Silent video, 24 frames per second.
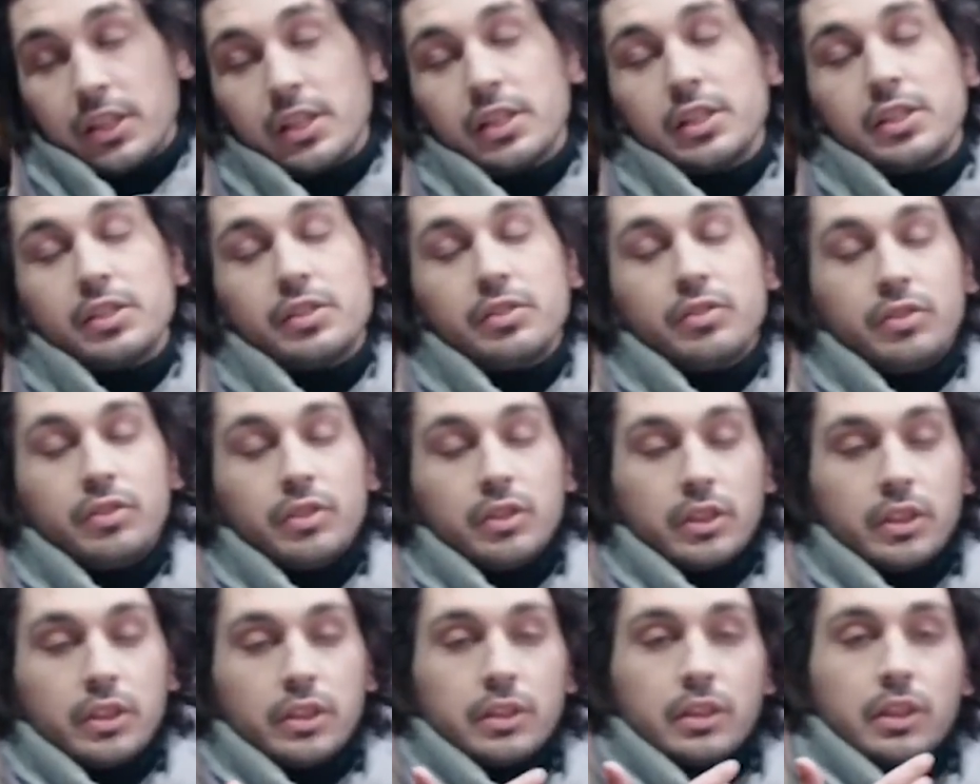need to use
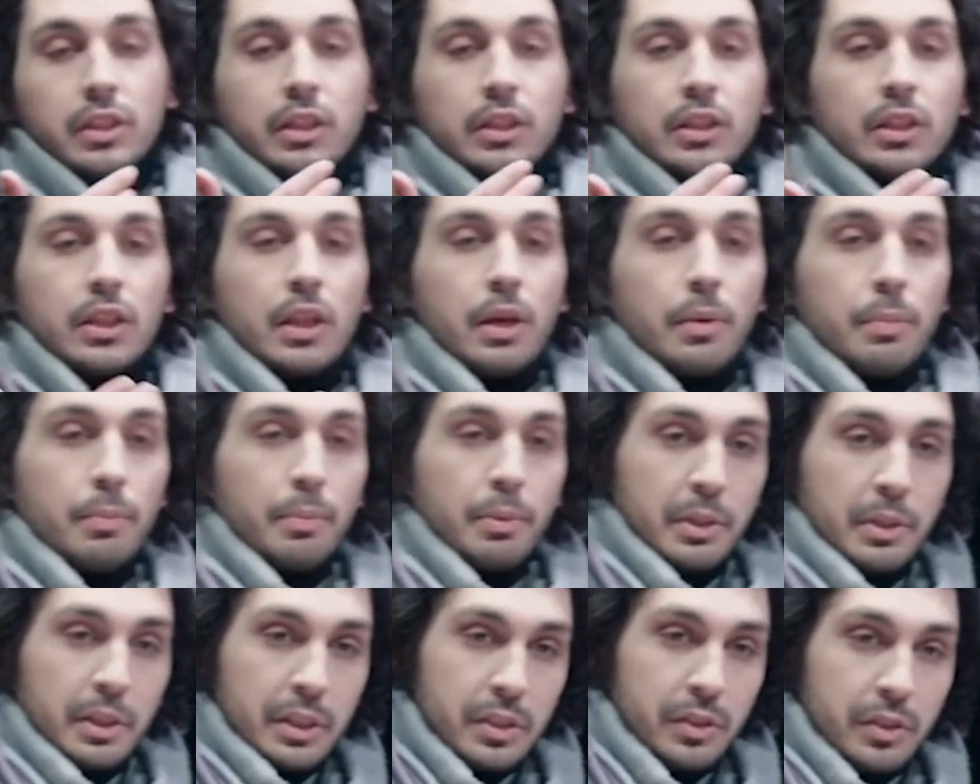your body to
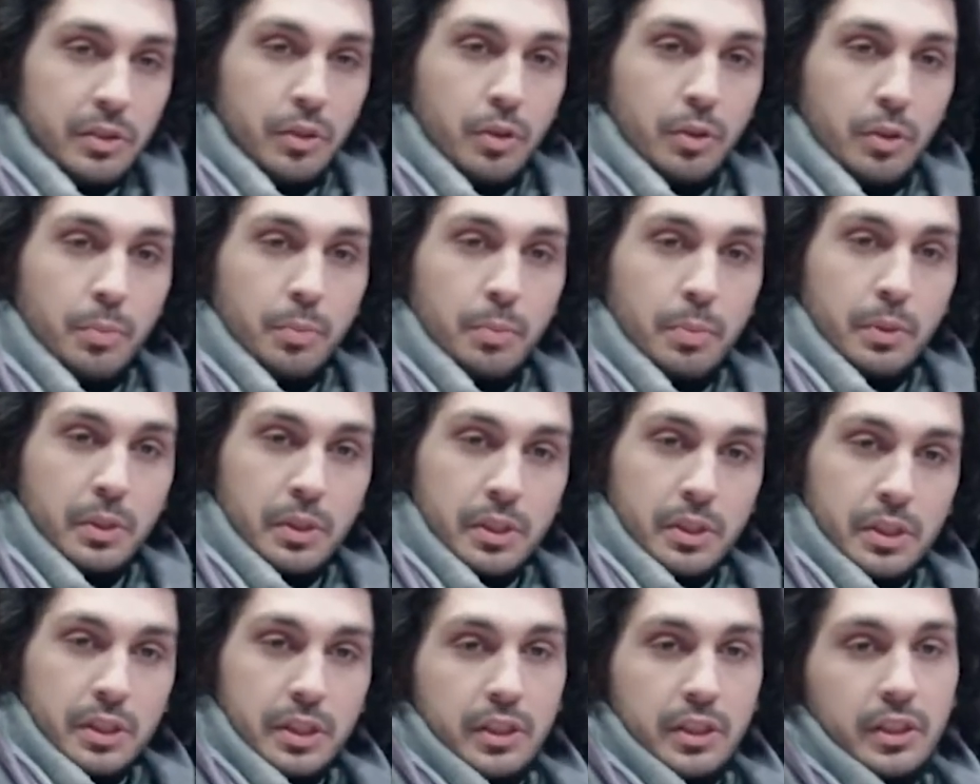show your audience
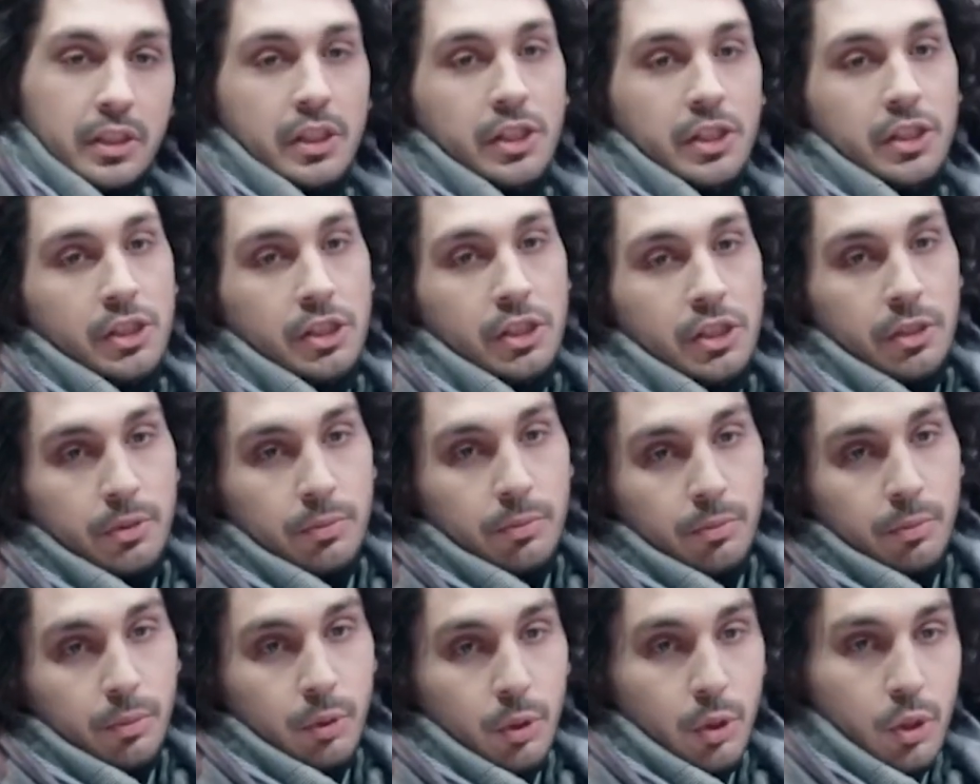something
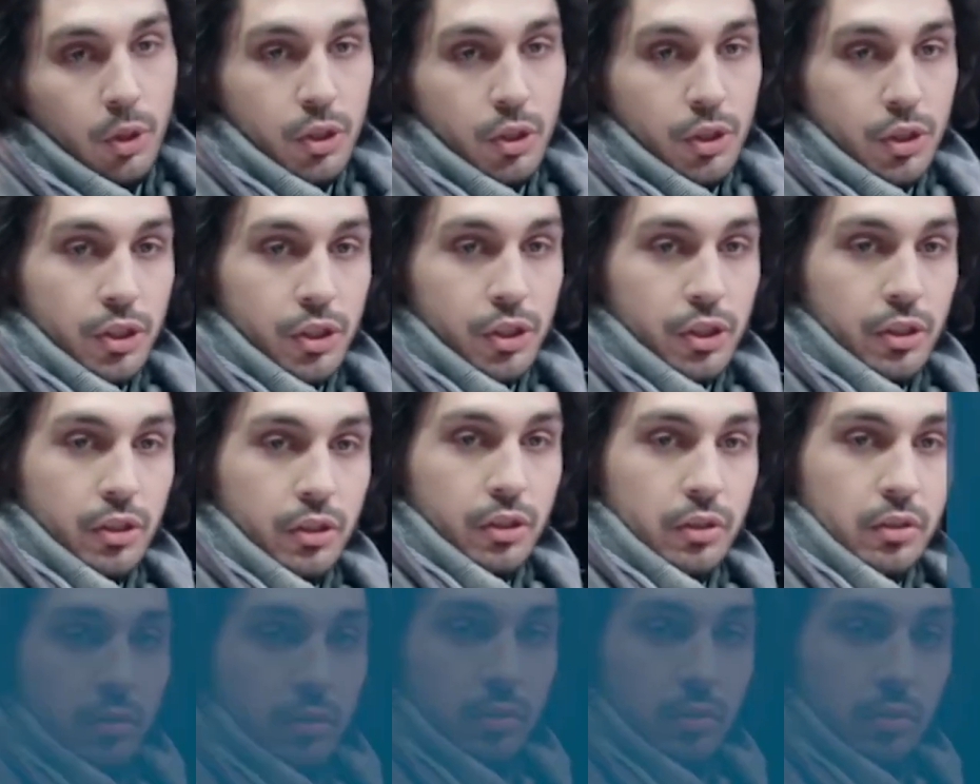interesting.
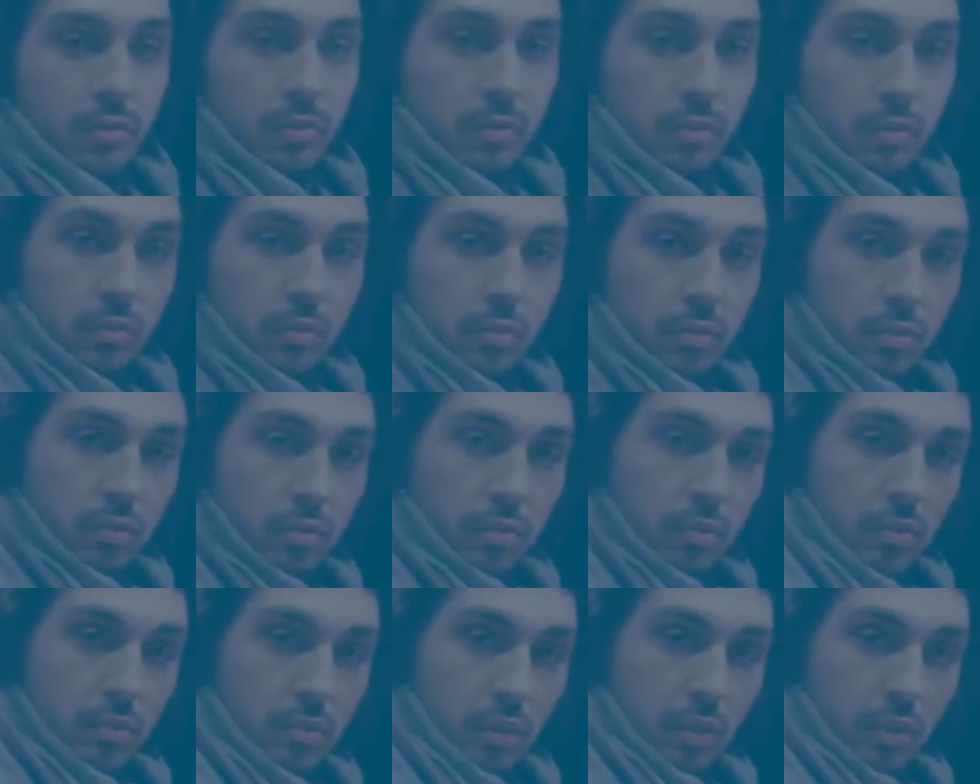Use your body to